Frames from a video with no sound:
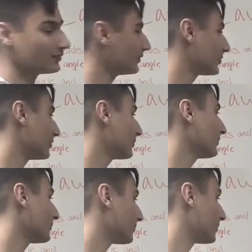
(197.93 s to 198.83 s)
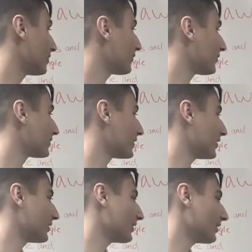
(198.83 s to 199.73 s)
So we're looking for
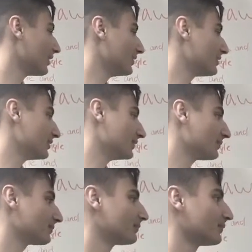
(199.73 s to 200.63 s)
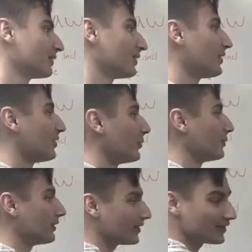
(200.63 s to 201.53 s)
side AC. We
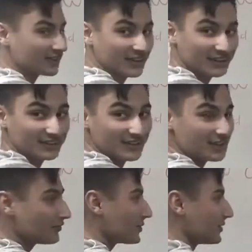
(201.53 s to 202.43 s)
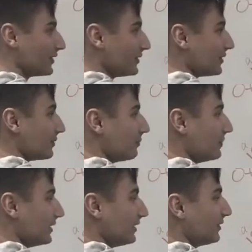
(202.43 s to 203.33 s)
plug in our handy dandy formula,
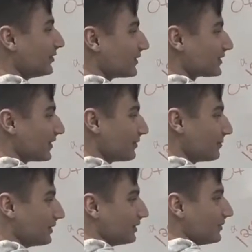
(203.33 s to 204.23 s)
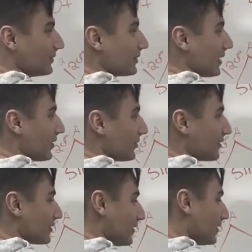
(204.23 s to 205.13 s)
B over sine B equals A
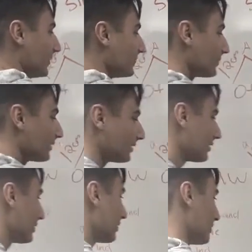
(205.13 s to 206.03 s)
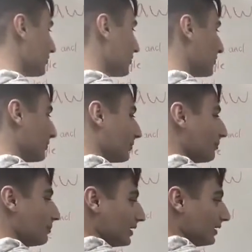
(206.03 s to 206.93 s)
over sine A. So
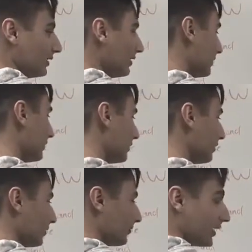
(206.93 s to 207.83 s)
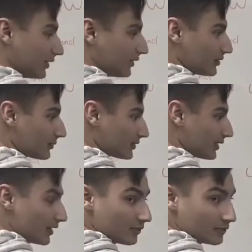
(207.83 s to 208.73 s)
B right here is just the
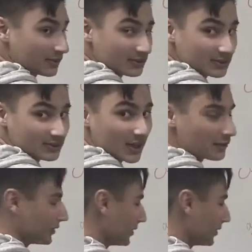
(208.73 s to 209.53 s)
angle, what is the side we're